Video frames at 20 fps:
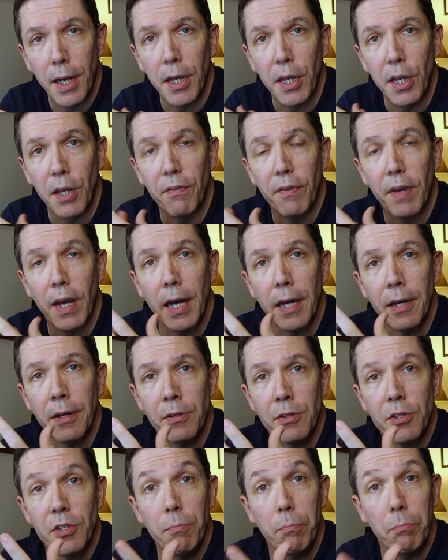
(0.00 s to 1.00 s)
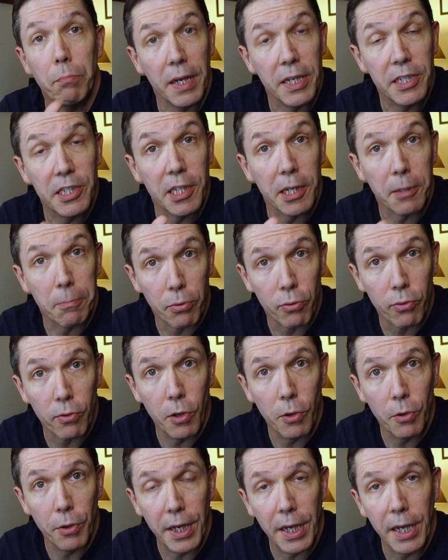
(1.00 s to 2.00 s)
You've gotten some basic
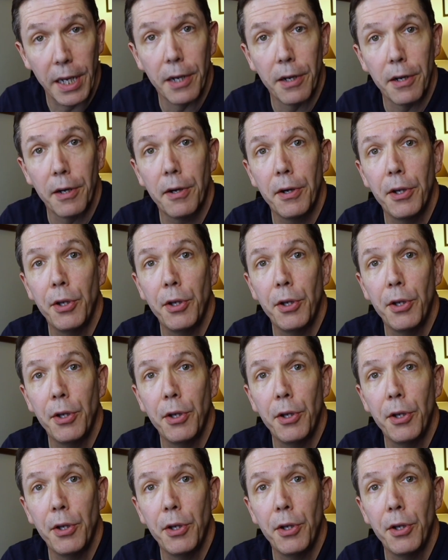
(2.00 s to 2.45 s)
pro gear.